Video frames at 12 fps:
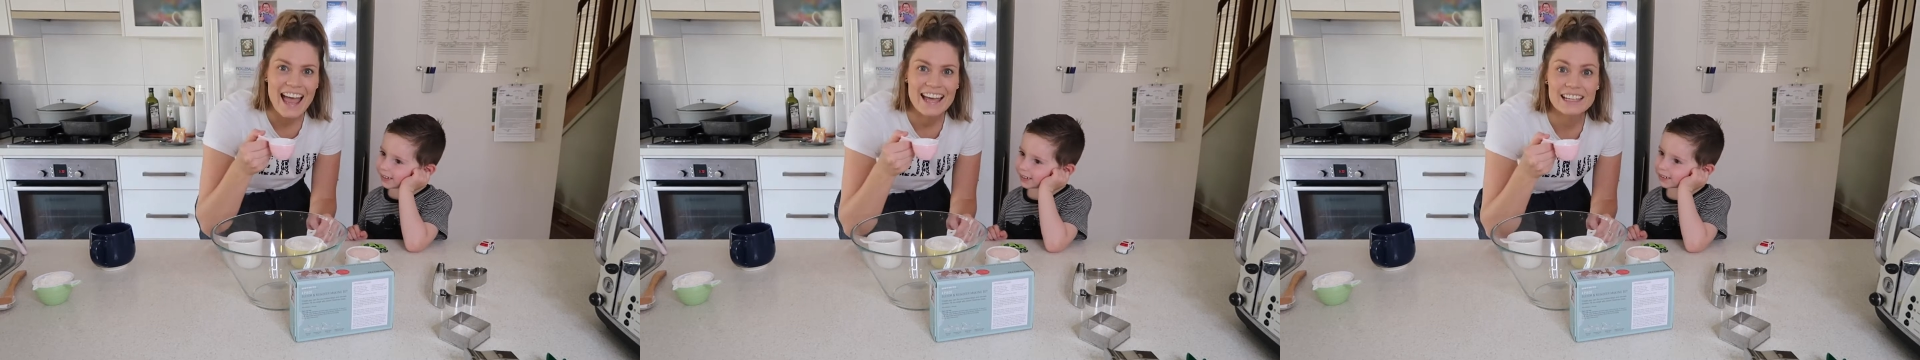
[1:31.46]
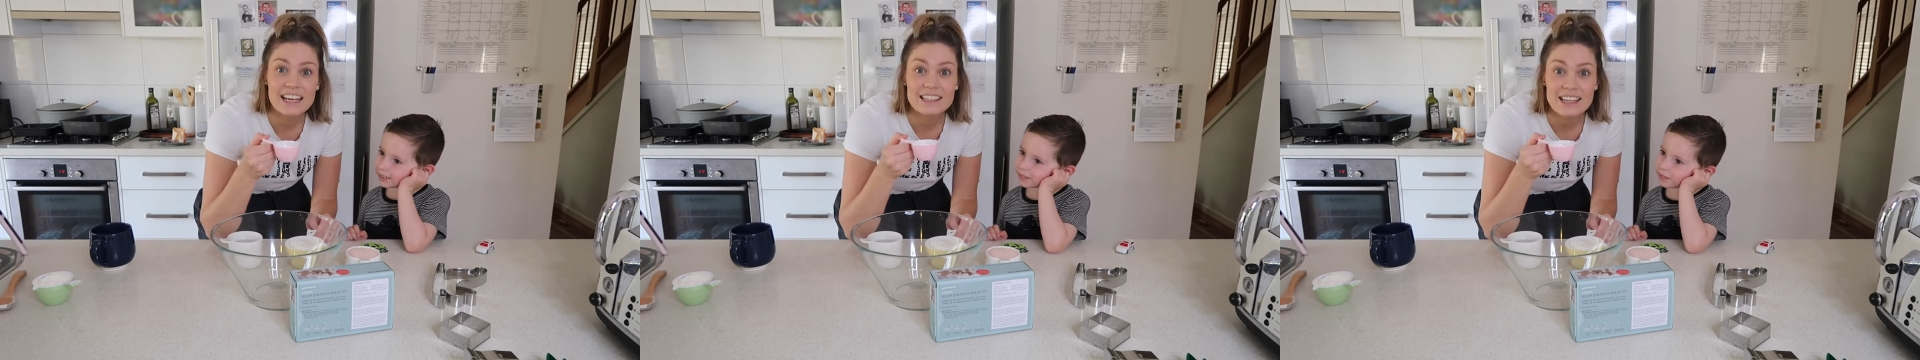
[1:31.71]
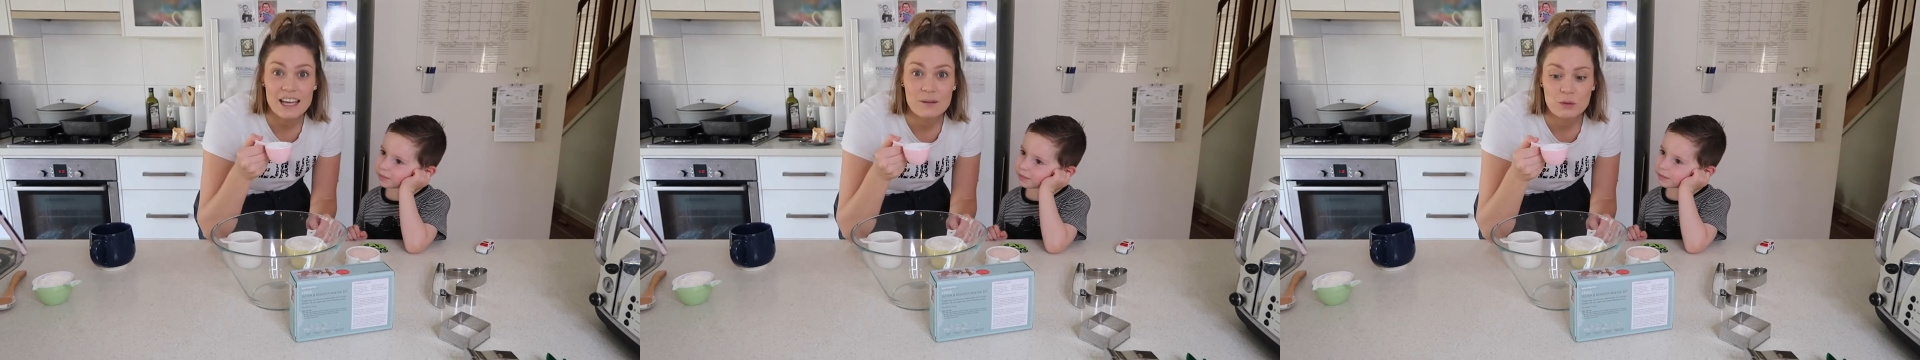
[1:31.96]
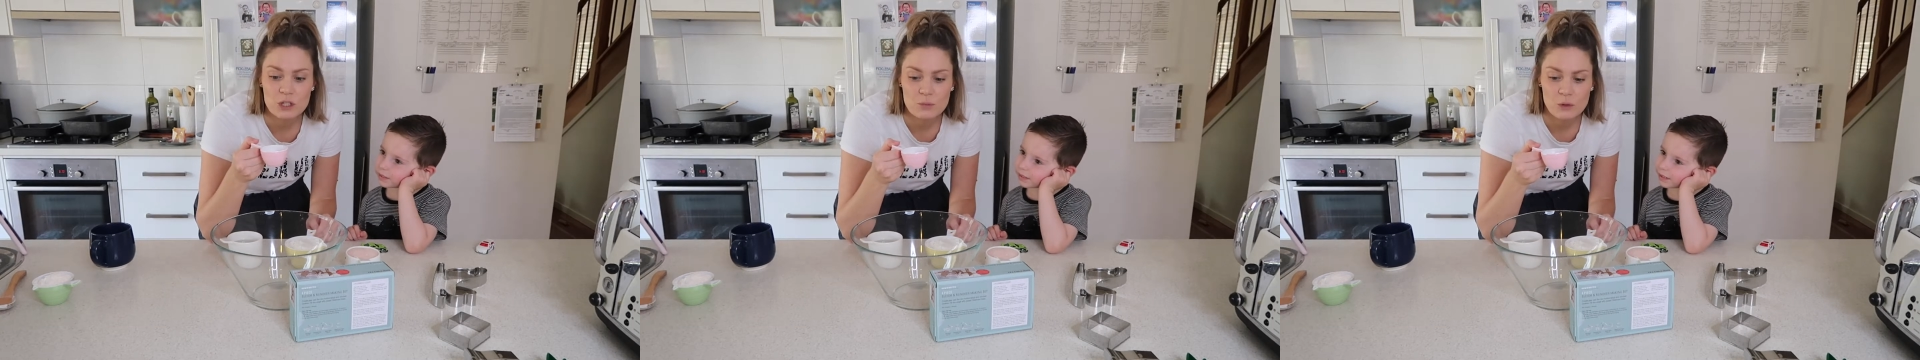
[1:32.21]
Speaker 1: And a
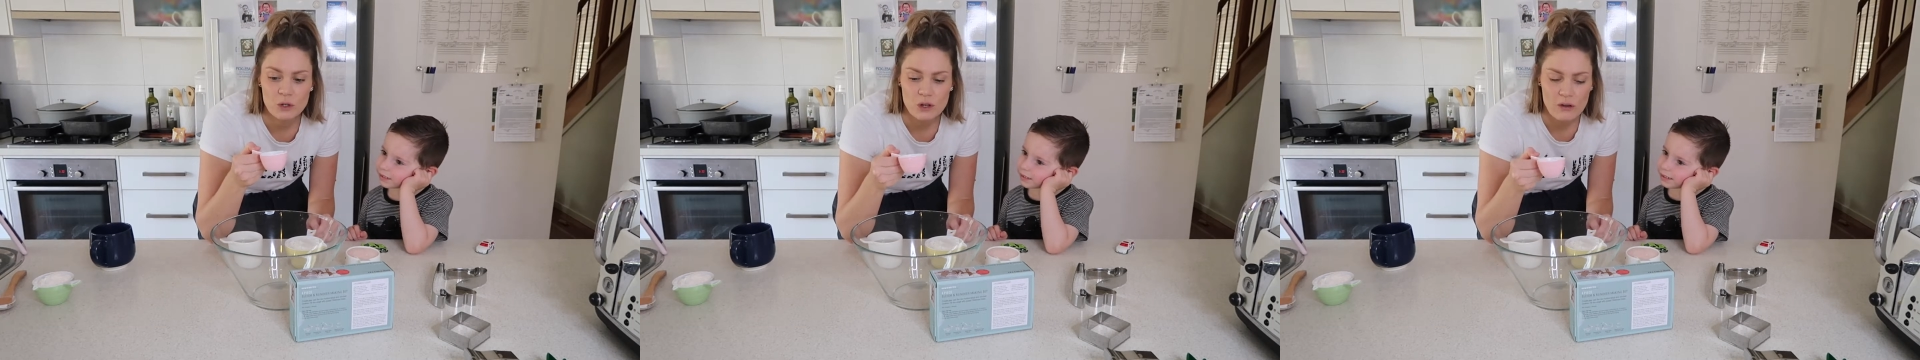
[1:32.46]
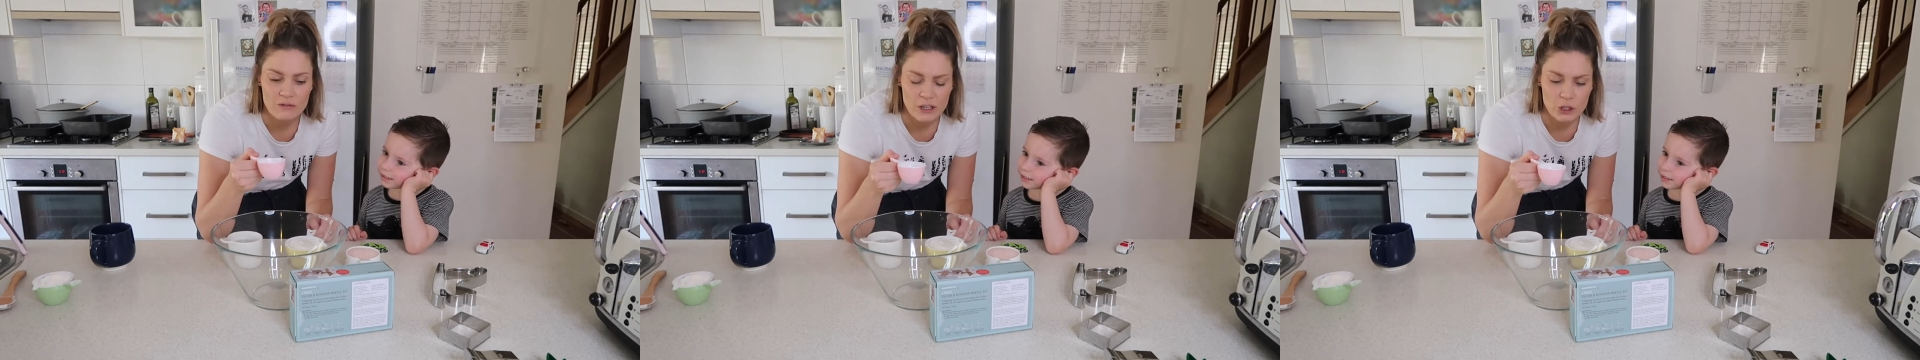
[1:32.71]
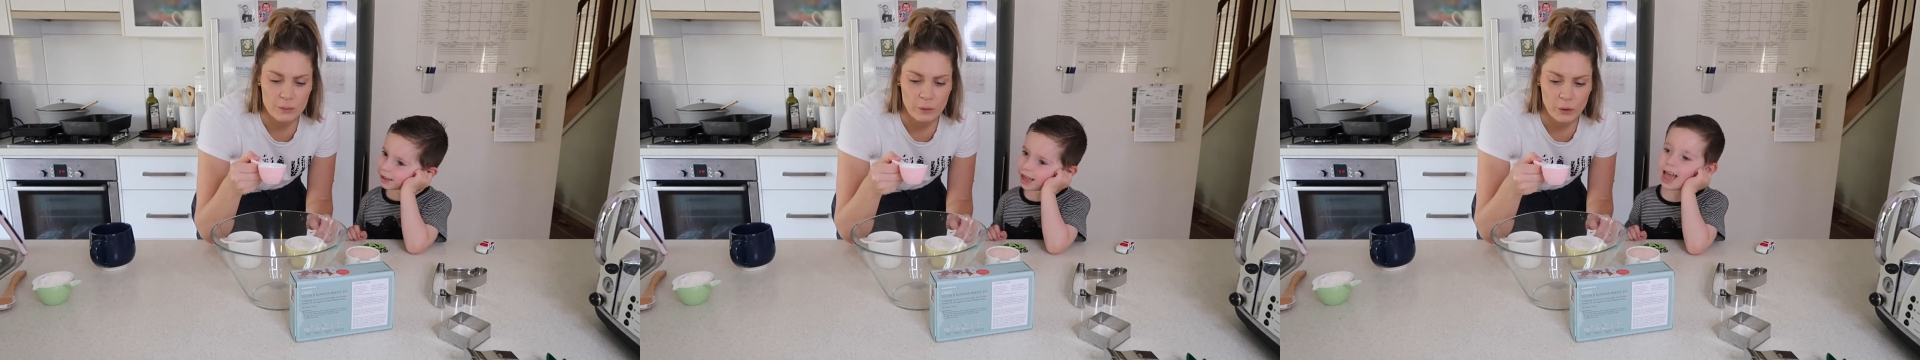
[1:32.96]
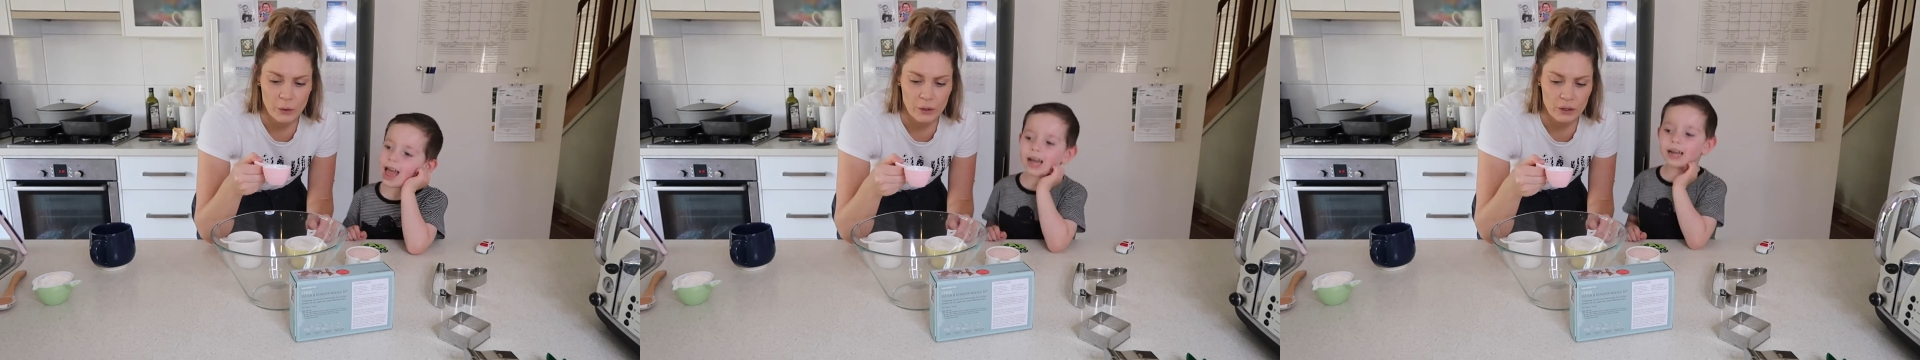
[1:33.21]
tablespoon of vegetable
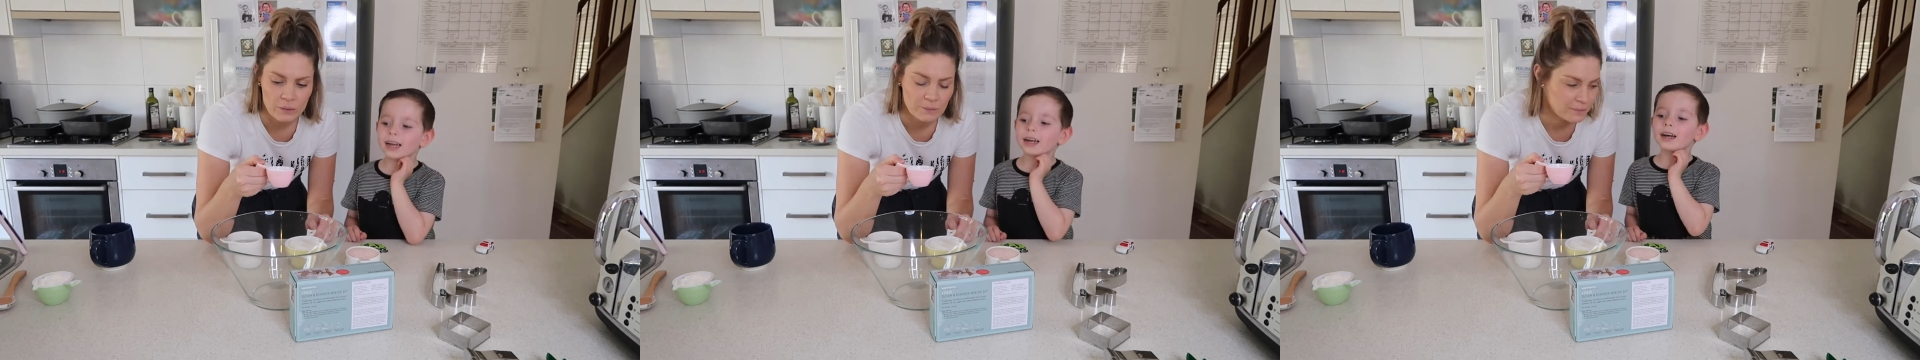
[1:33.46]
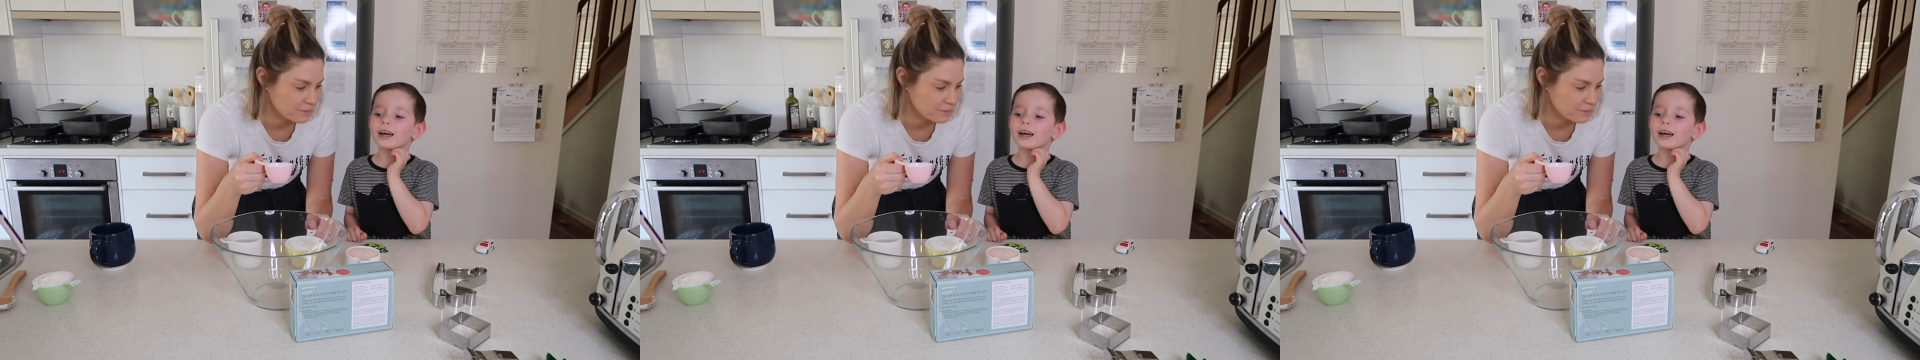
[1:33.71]
oil.